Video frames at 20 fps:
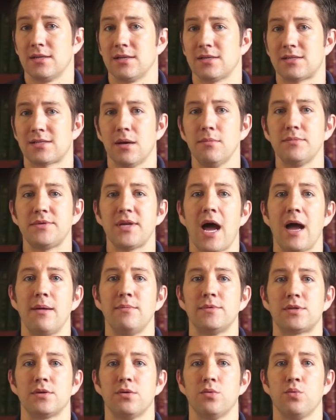
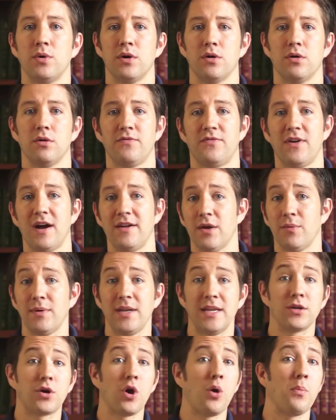Sometimes we'll find that we
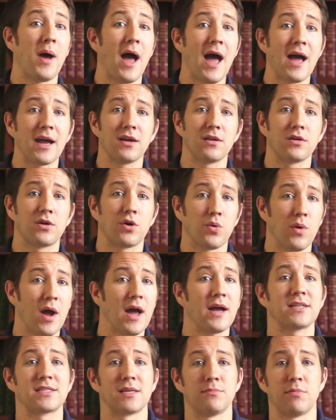need to go back and
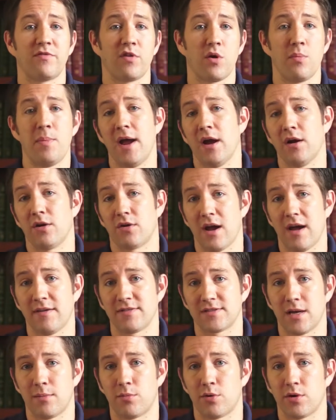correct some of our paragraph
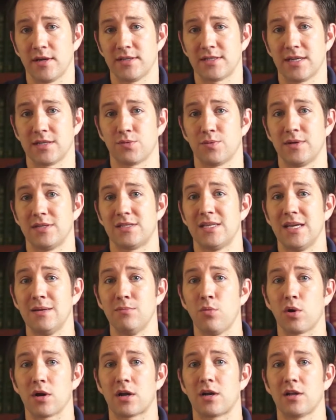summaries as we see
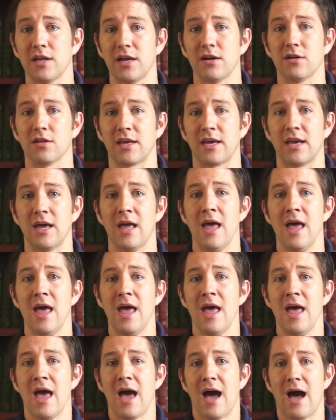more clearly
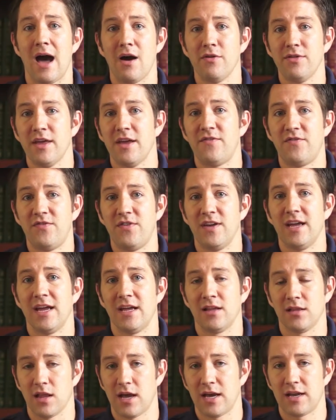how they fit
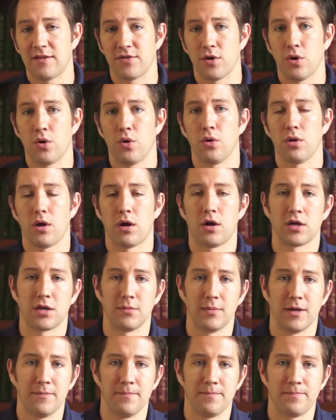in light of the whole
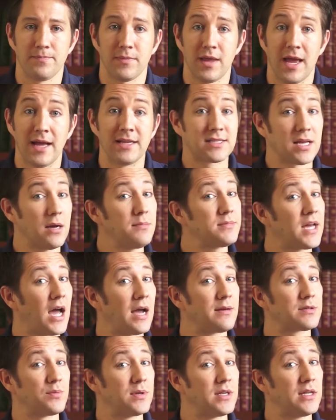argument. And
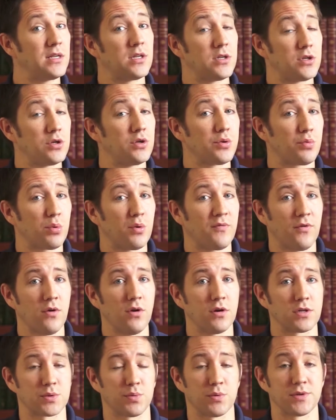sometimes we need to do the
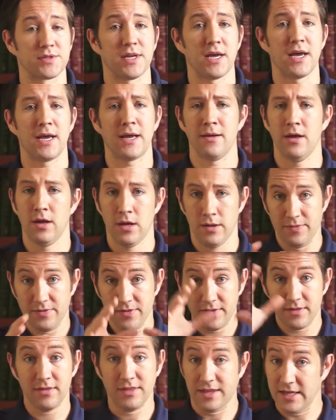reverse. We'll say,
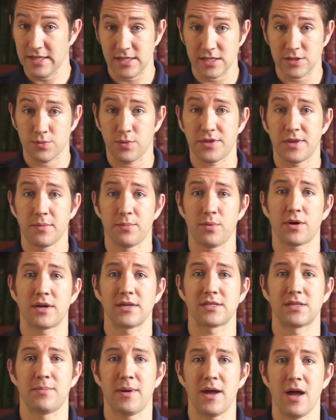this is what the book
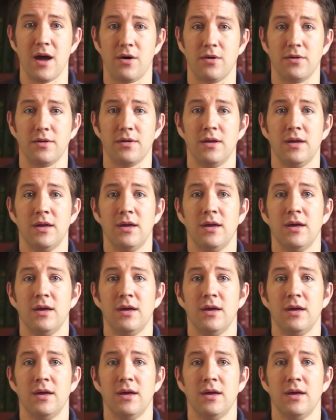is about,